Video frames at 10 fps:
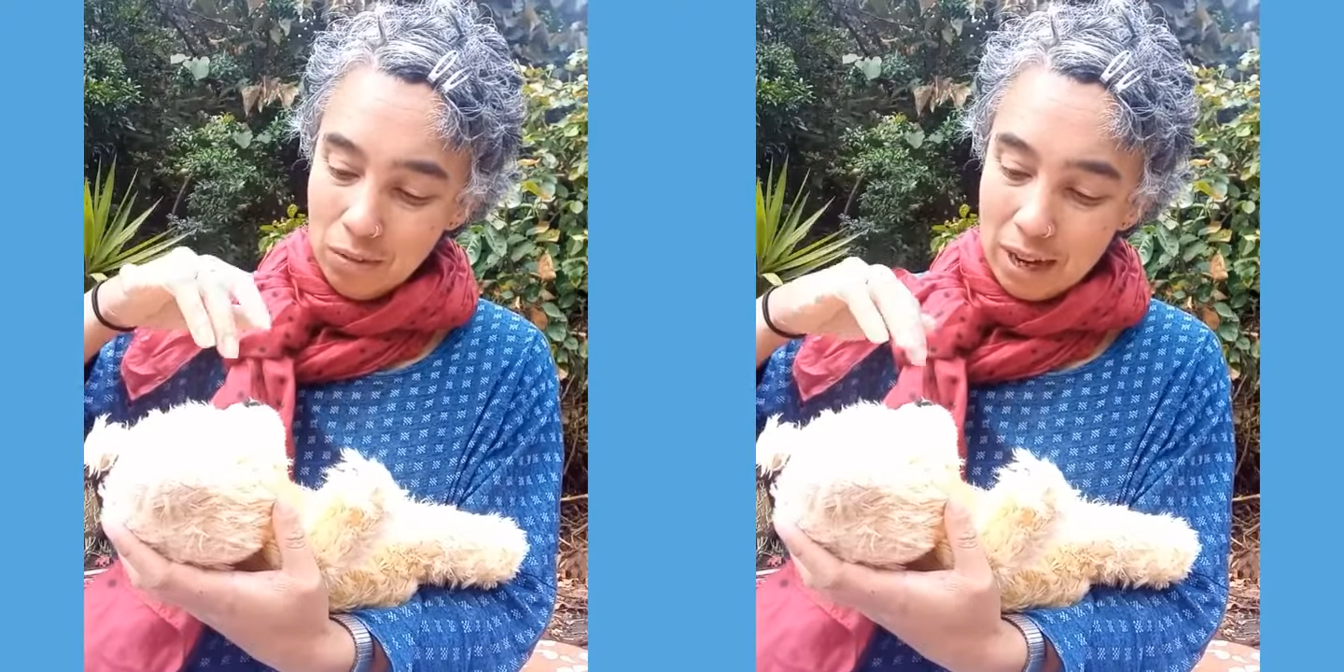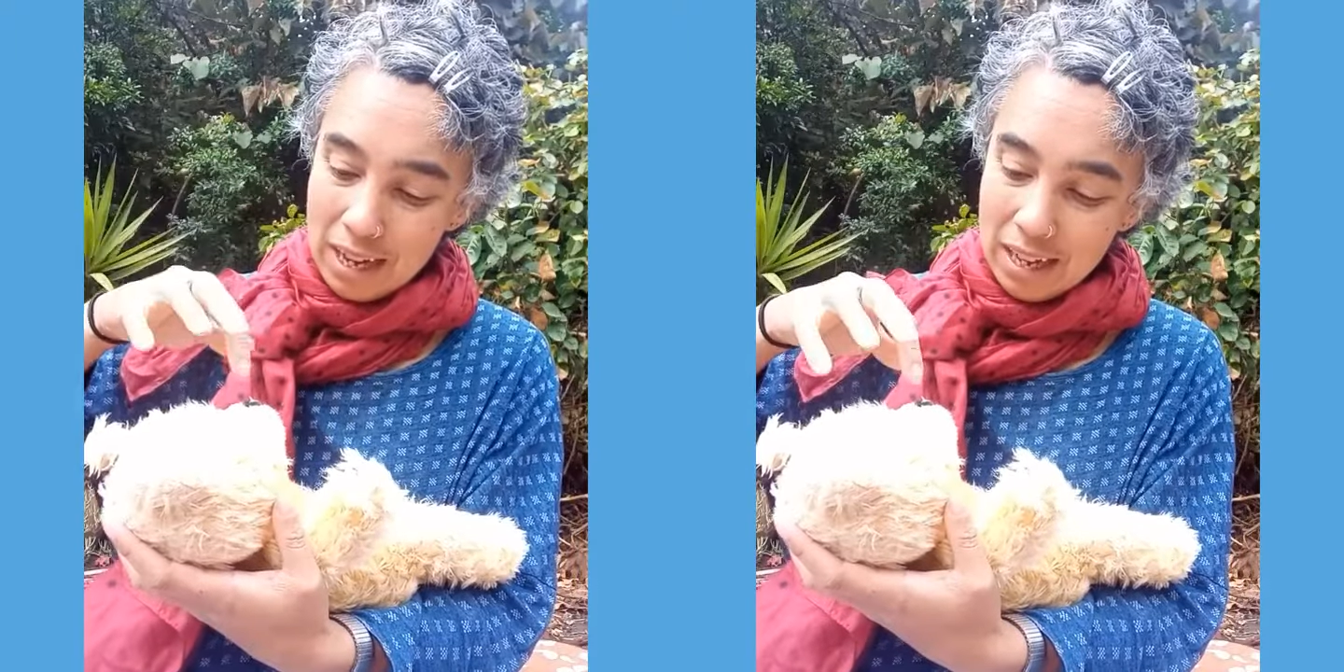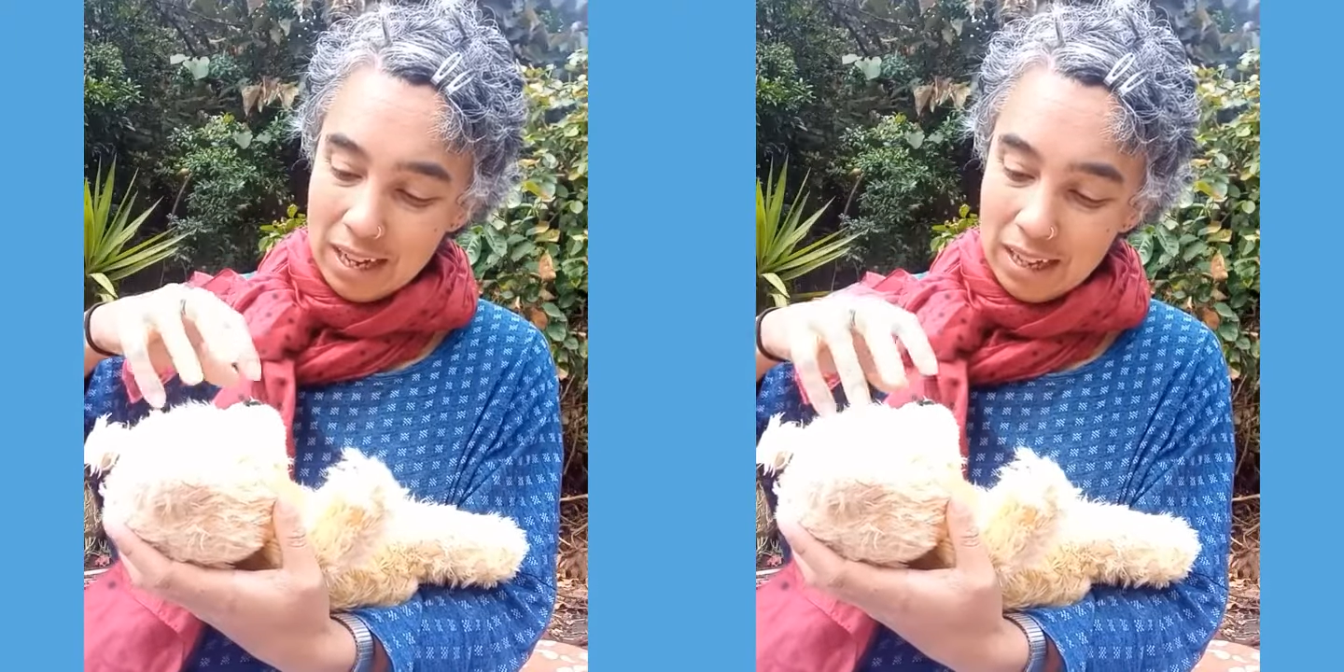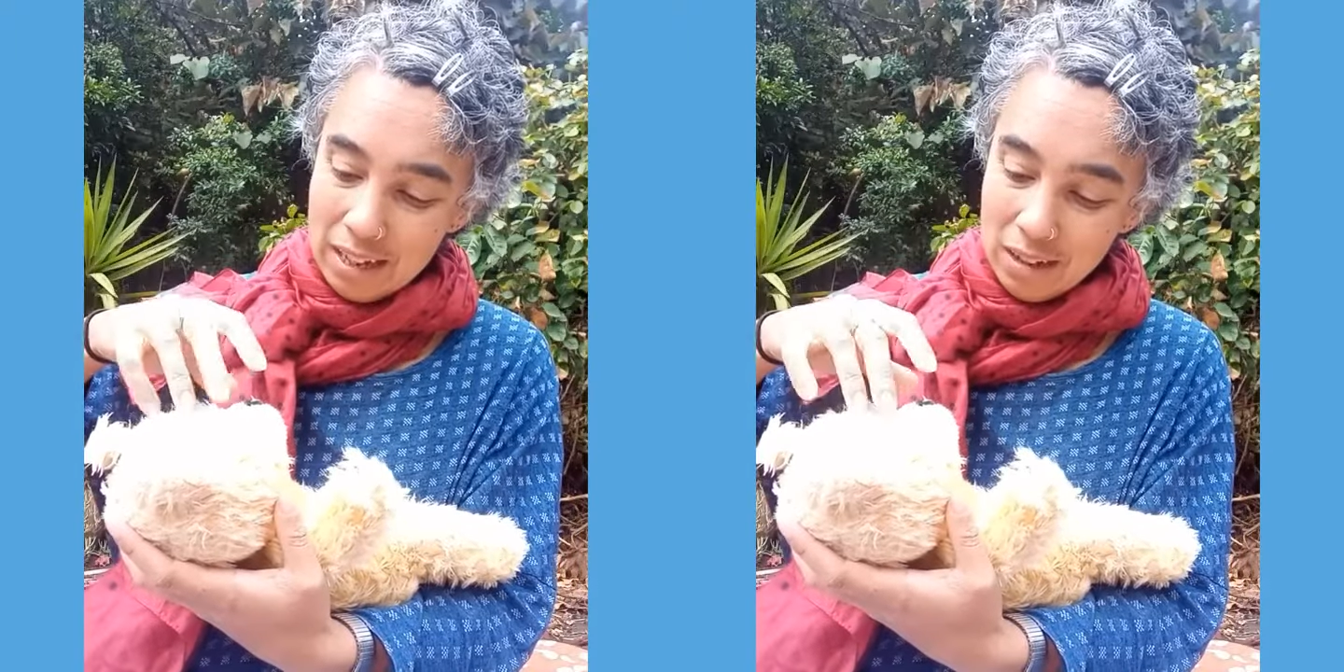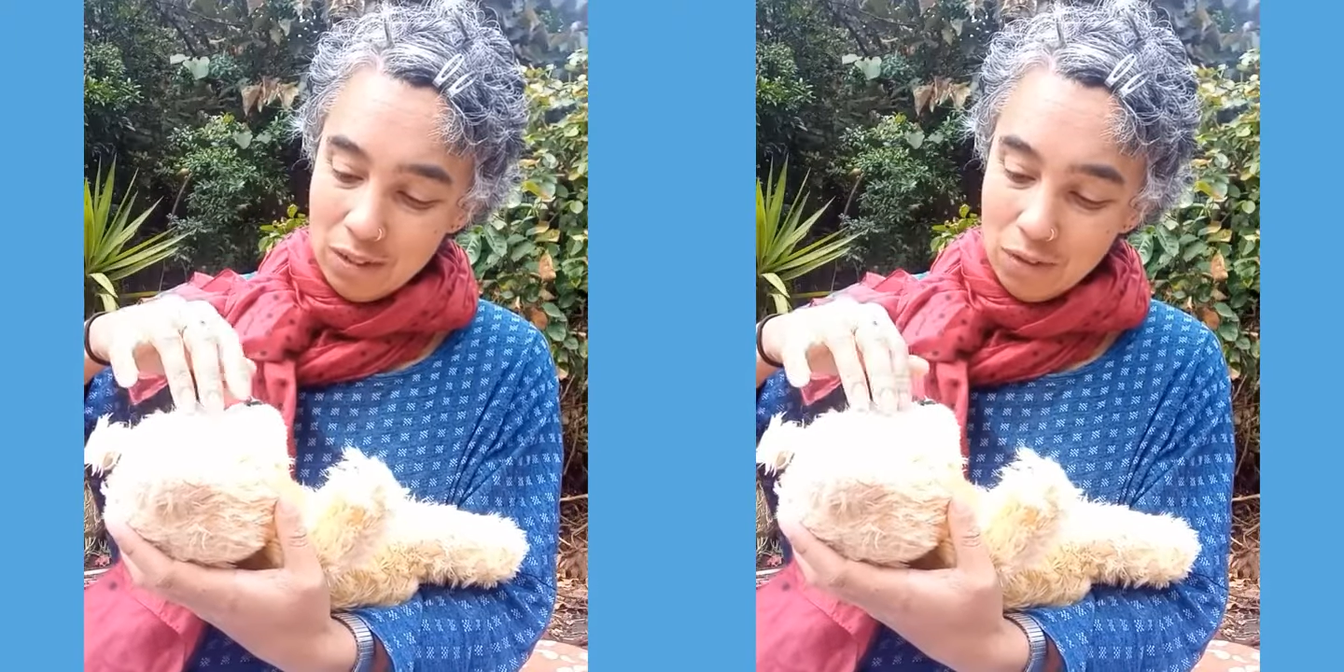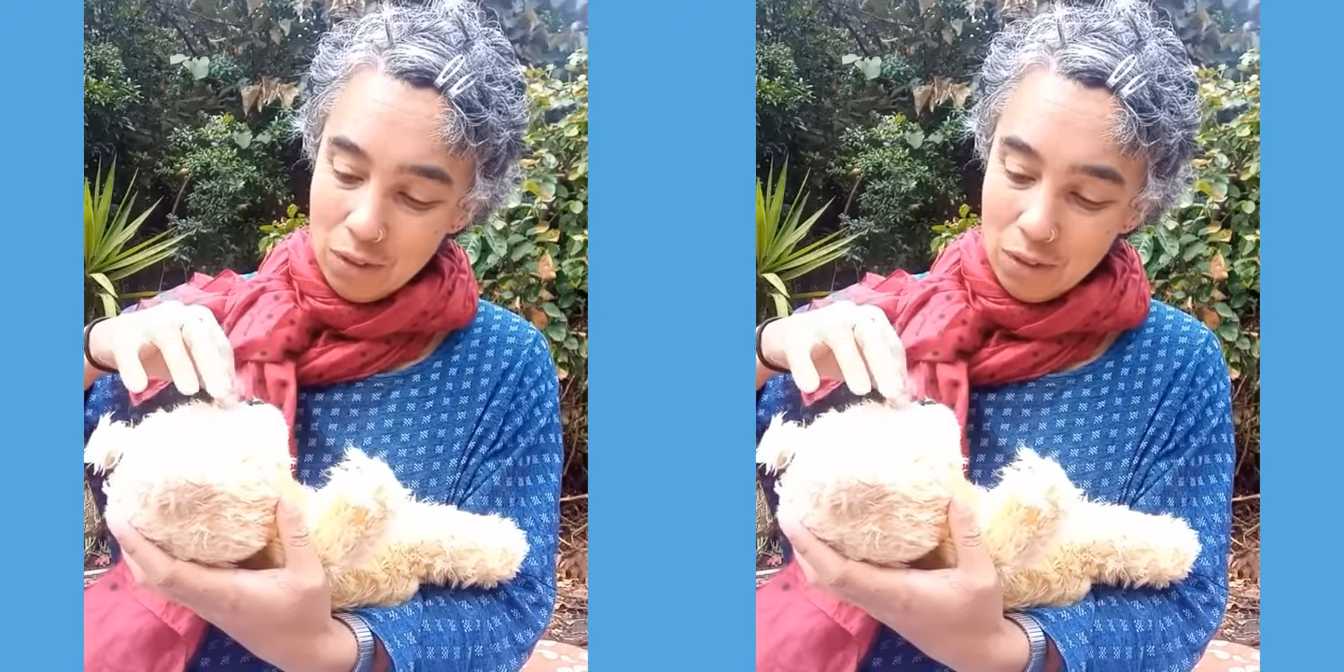rain is